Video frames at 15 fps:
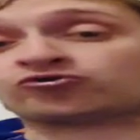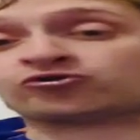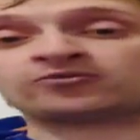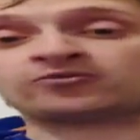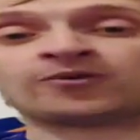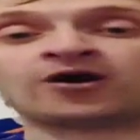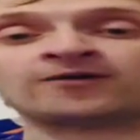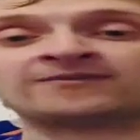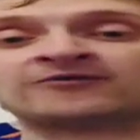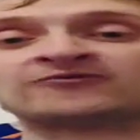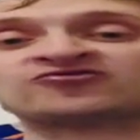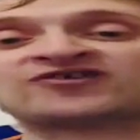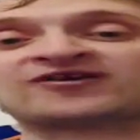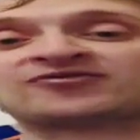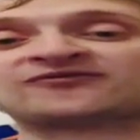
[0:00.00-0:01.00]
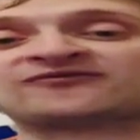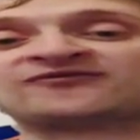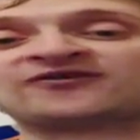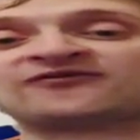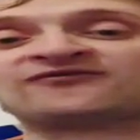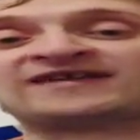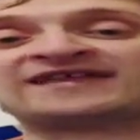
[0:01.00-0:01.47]
at the bottom. Now, a
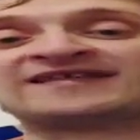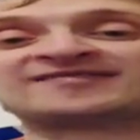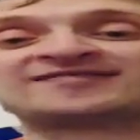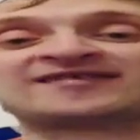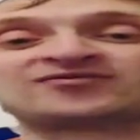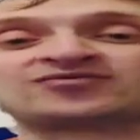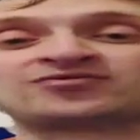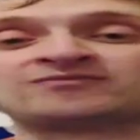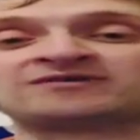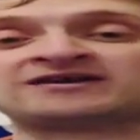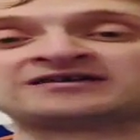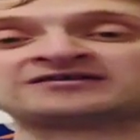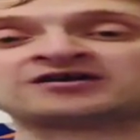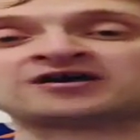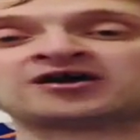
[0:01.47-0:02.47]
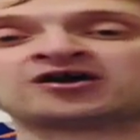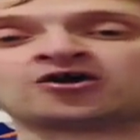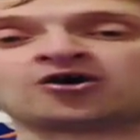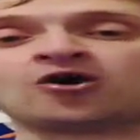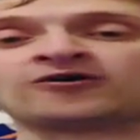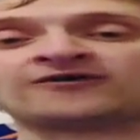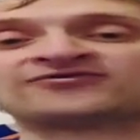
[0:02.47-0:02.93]
Chesterfield fan had said to me,
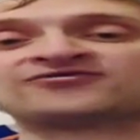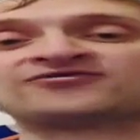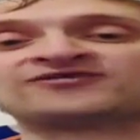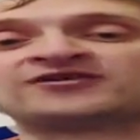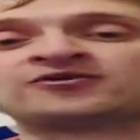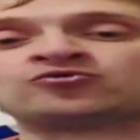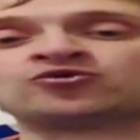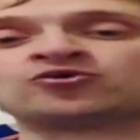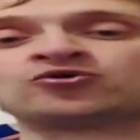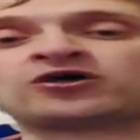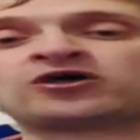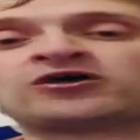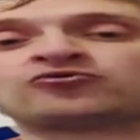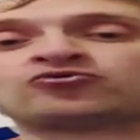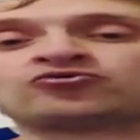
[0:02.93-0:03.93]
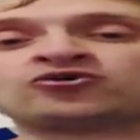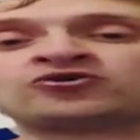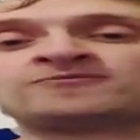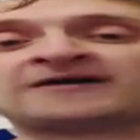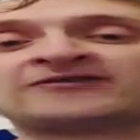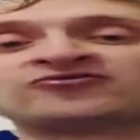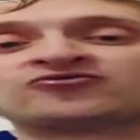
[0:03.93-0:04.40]
Oxford didn't look too
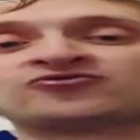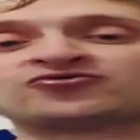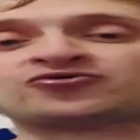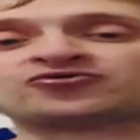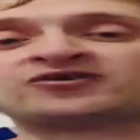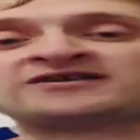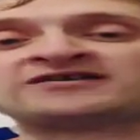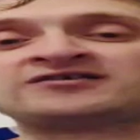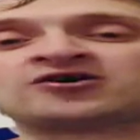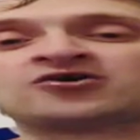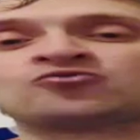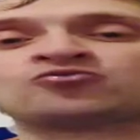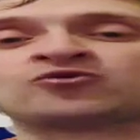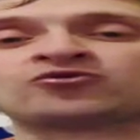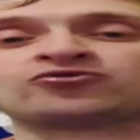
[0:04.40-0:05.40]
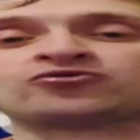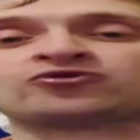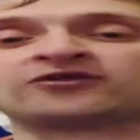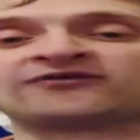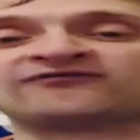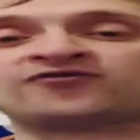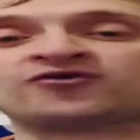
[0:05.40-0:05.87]
bad. You could see once you
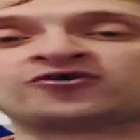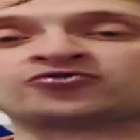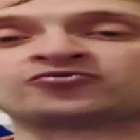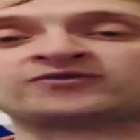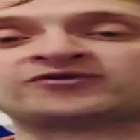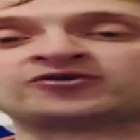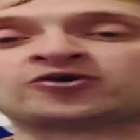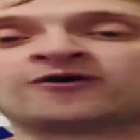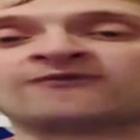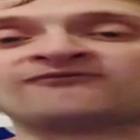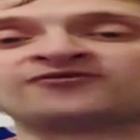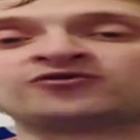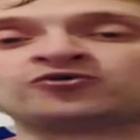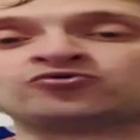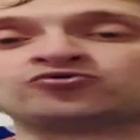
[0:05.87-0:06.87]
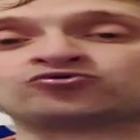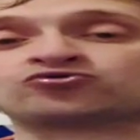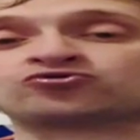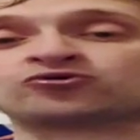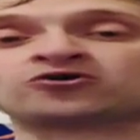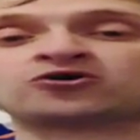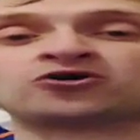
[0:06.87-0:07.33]
got the first win, the
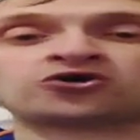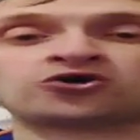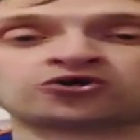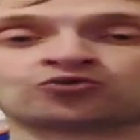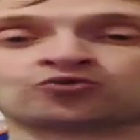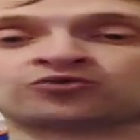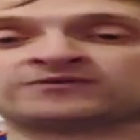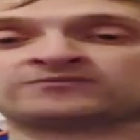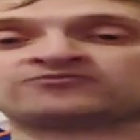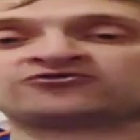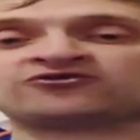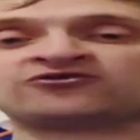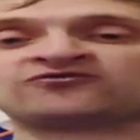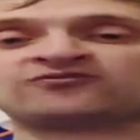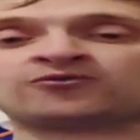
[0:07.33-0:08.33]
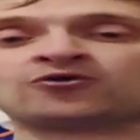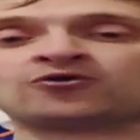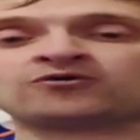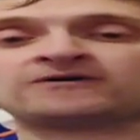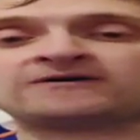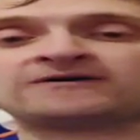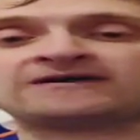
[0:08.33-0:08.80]
confidence would improve.
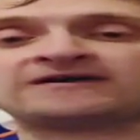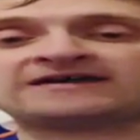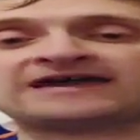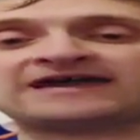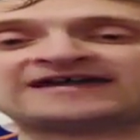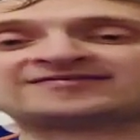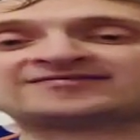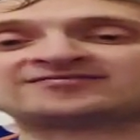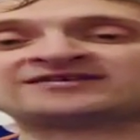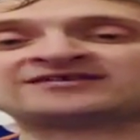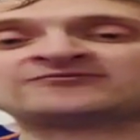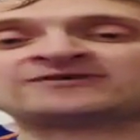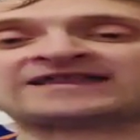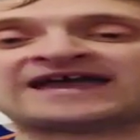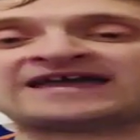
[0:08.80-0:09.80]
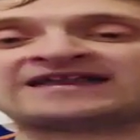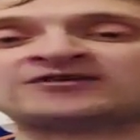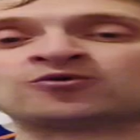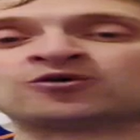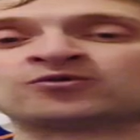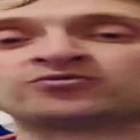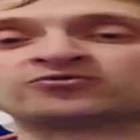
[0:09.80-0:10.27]
But it's a league when
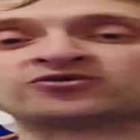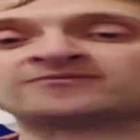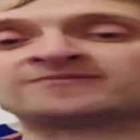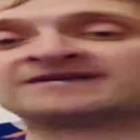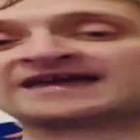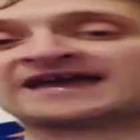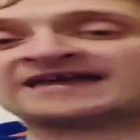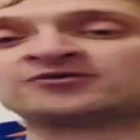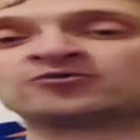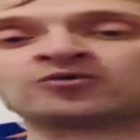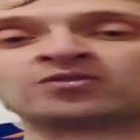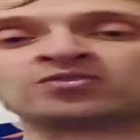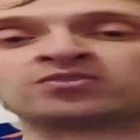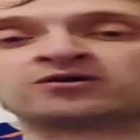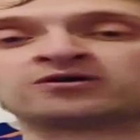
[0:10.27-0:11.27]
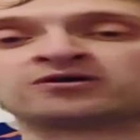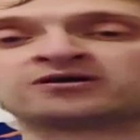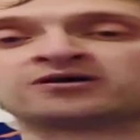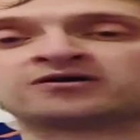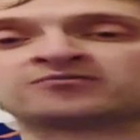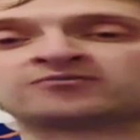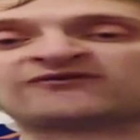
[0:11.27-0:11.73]
anyone can beat anyone.
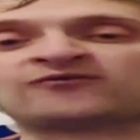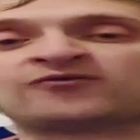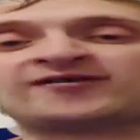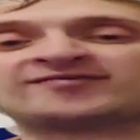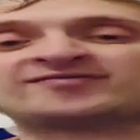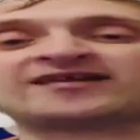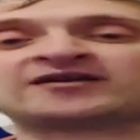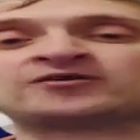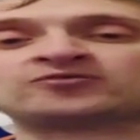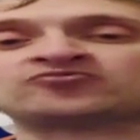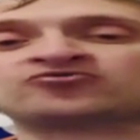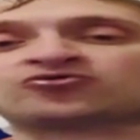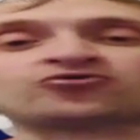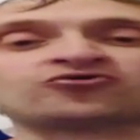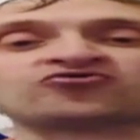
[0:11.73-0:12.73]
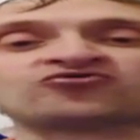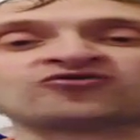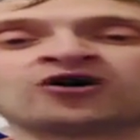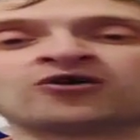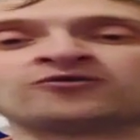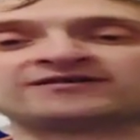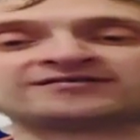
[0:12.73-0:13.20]
But if we're setting up just to
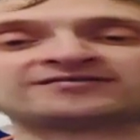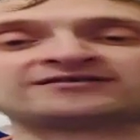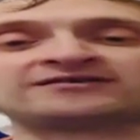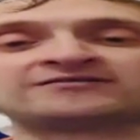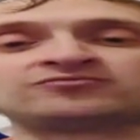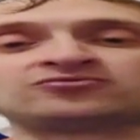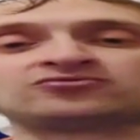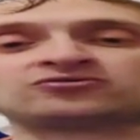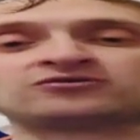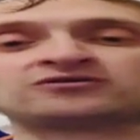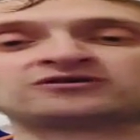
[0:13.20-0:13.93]
draw at teams,